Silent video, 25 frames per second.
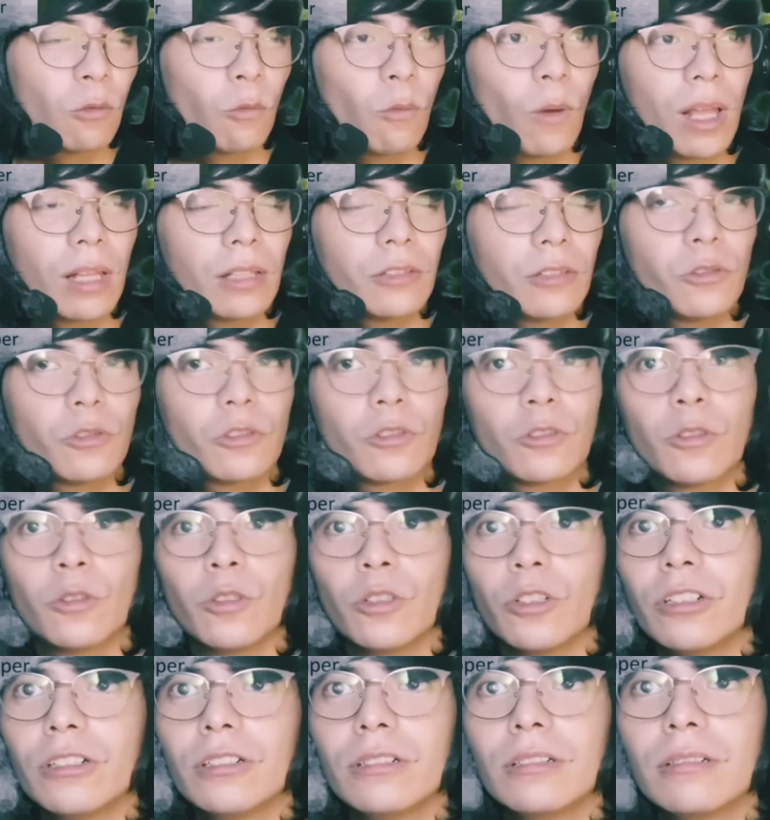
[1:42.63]
Well, you
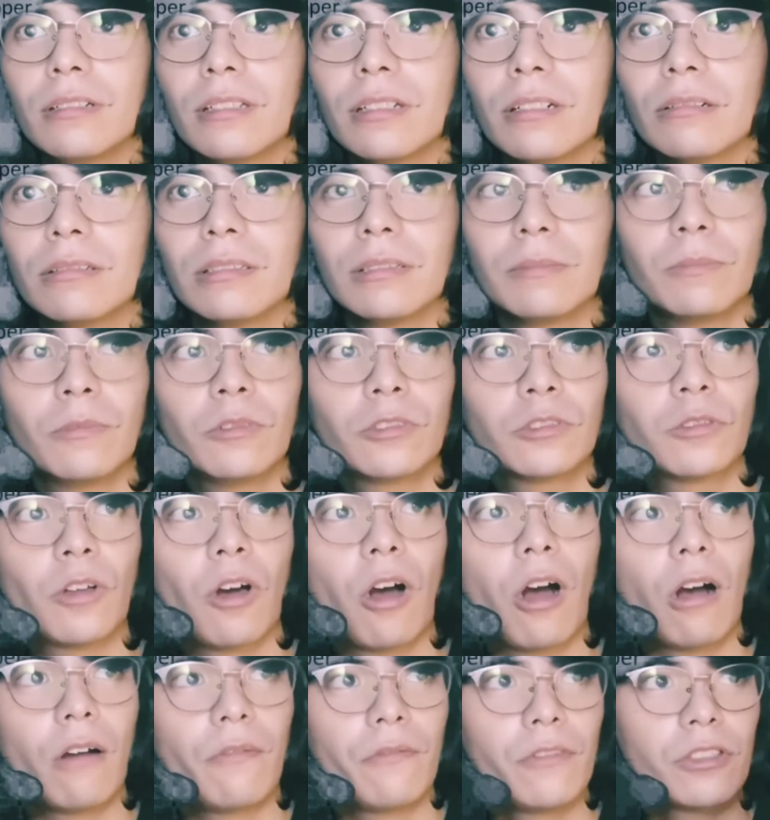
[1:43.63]
could, you know, the most
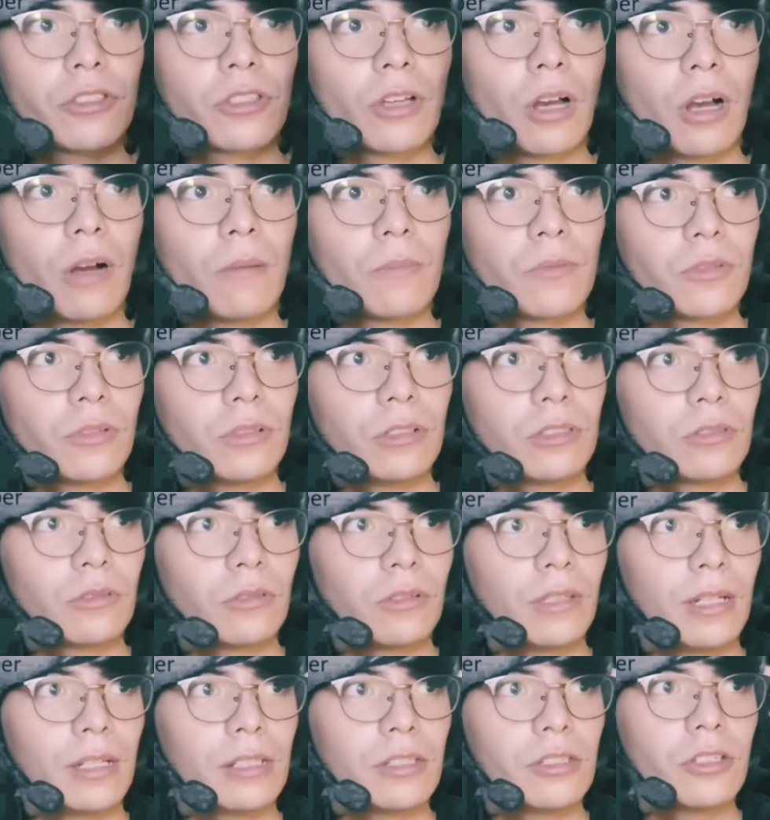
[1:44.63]
obvious option is to
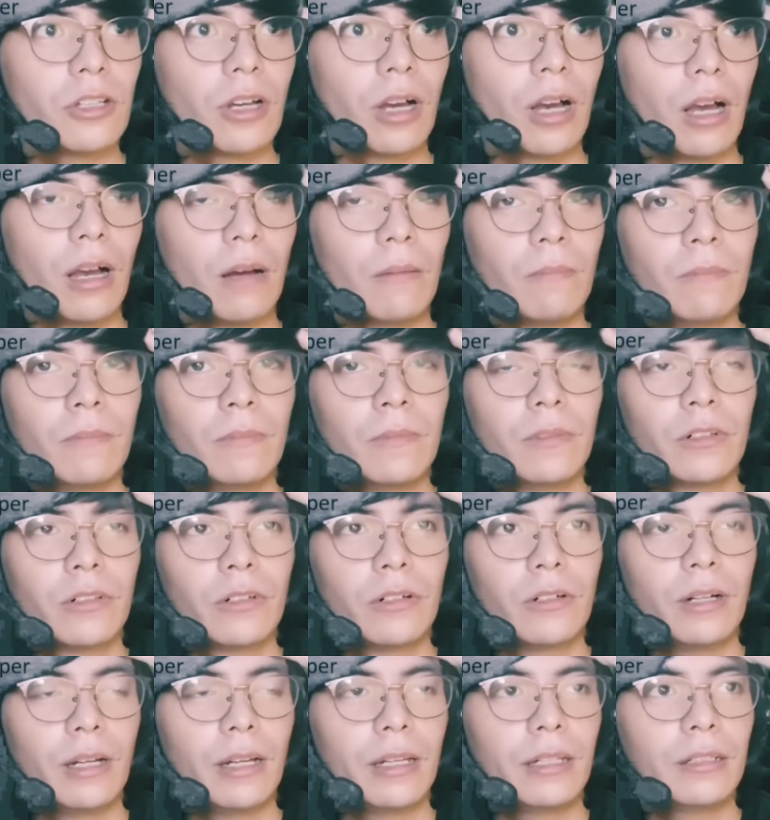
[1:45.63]
get a job,
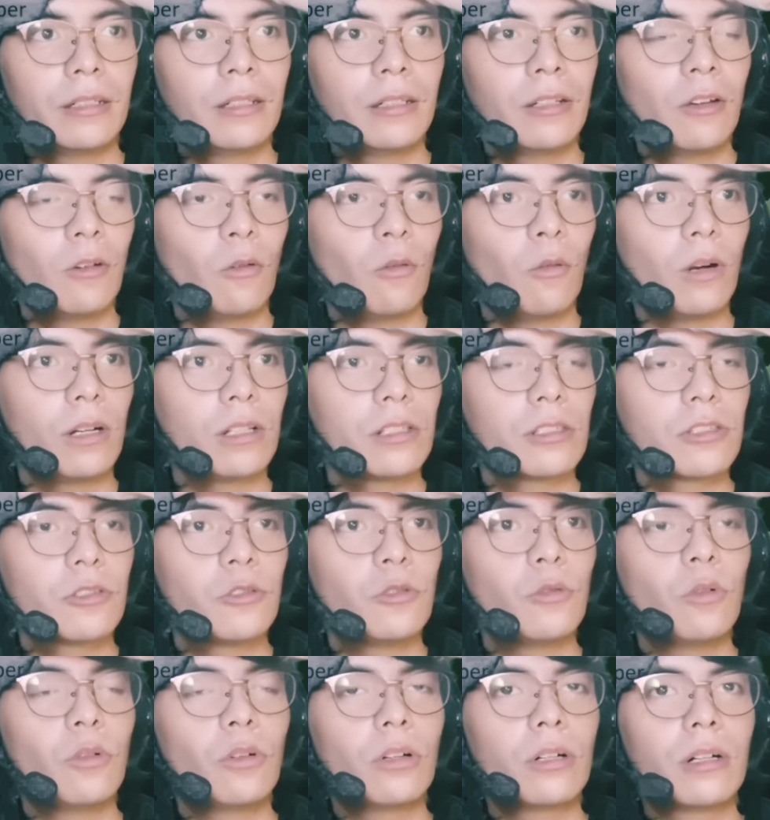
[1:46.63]
right? What is
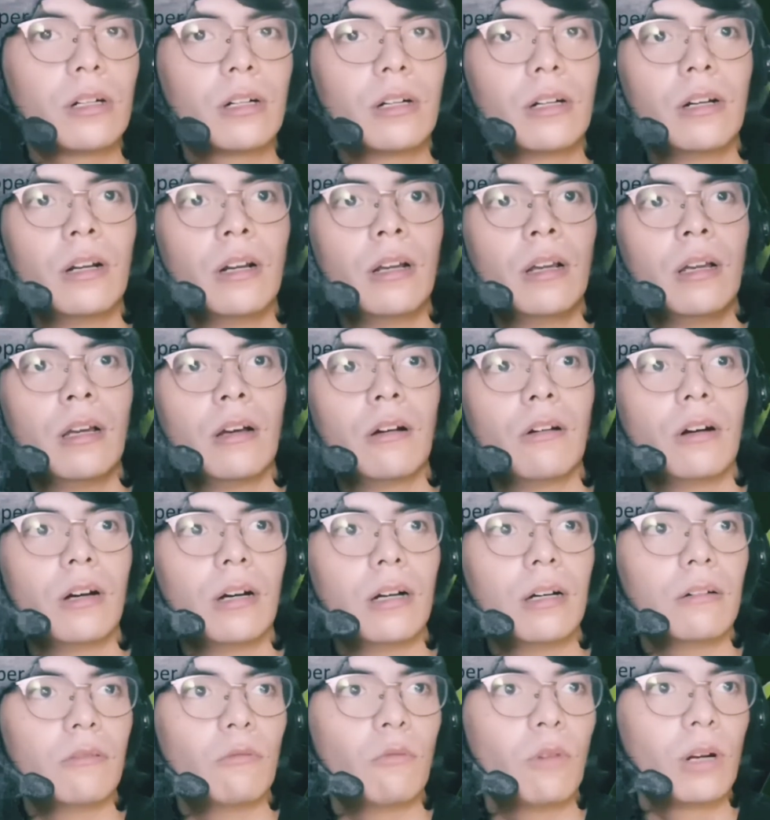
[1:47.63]
your
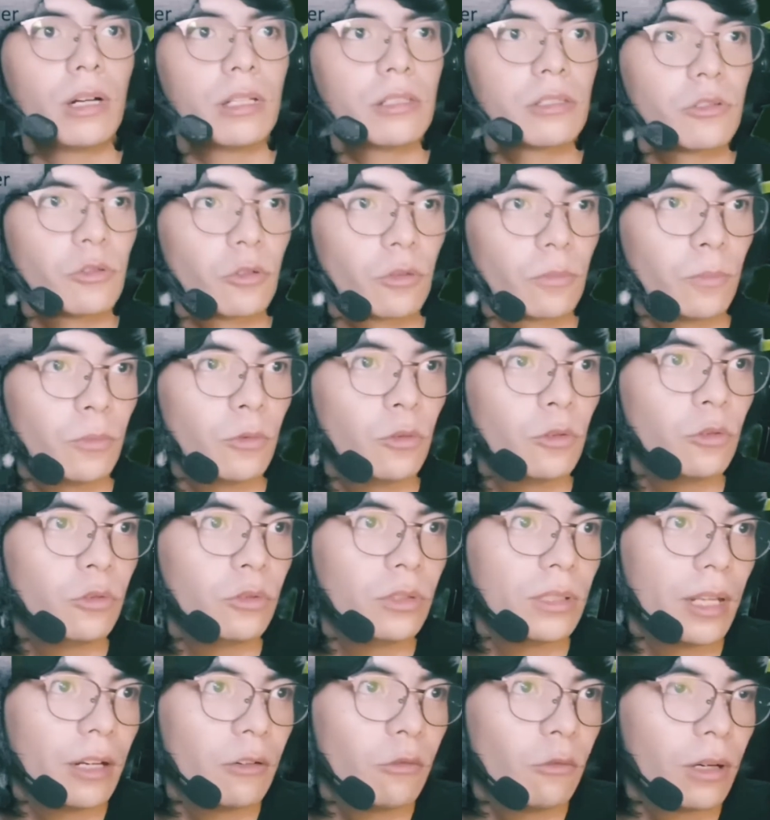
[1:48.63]

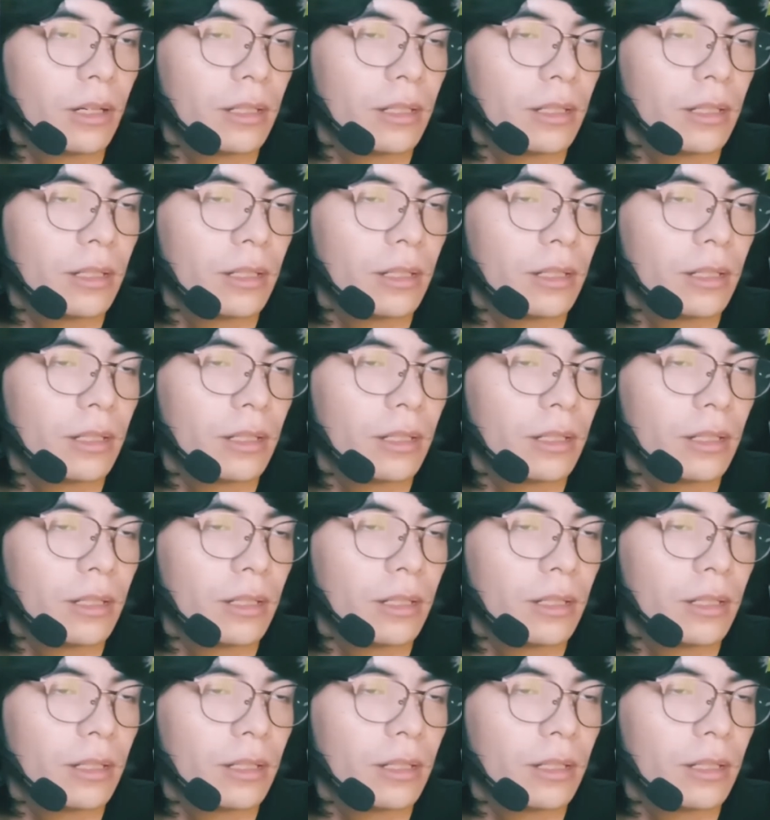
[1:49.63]
puhunan?